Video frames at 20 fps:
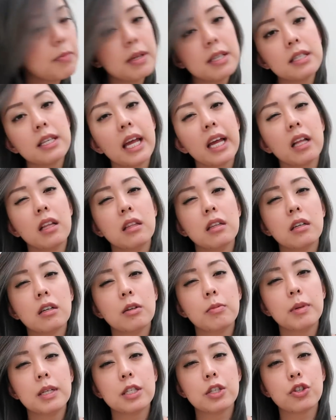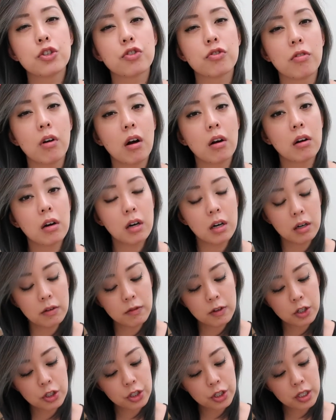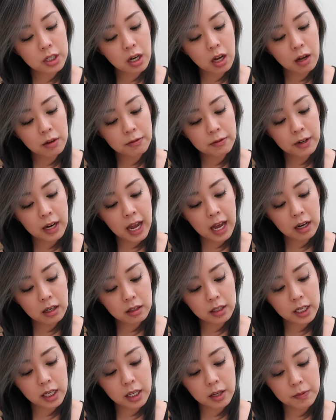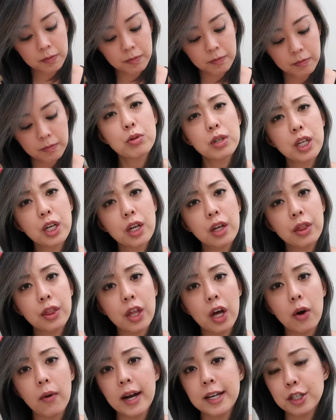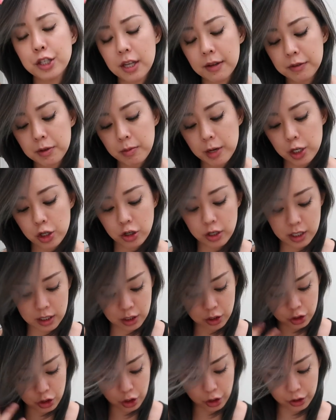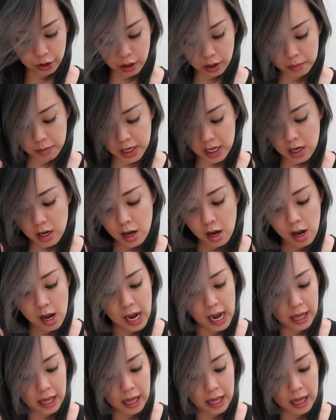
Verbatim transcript: It smells like a little bit stronger version of Natalie. It's really good though. I just have to make sure it doesn't turn on me.